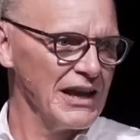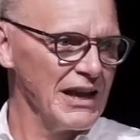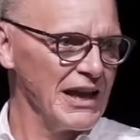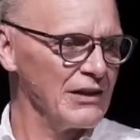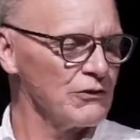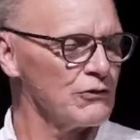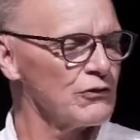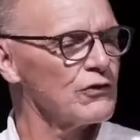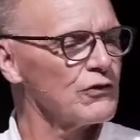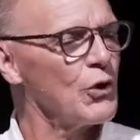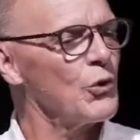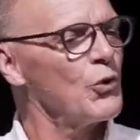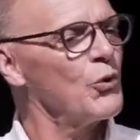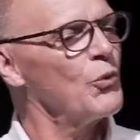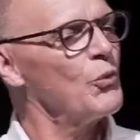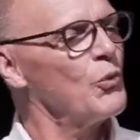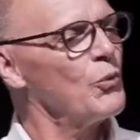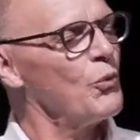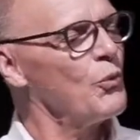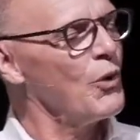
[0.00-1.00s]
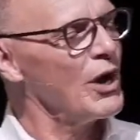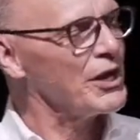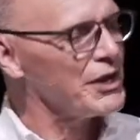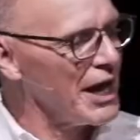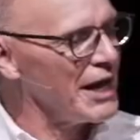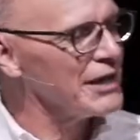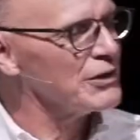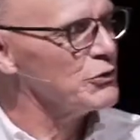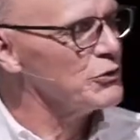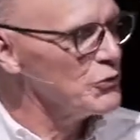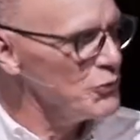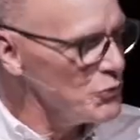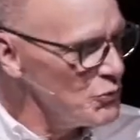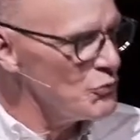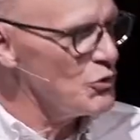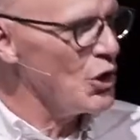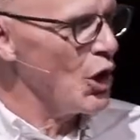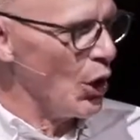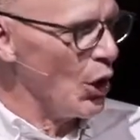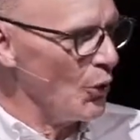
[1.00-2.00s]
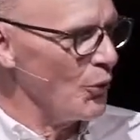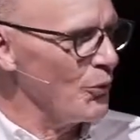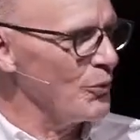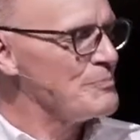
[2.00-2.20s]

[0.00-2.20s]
And so, what I do know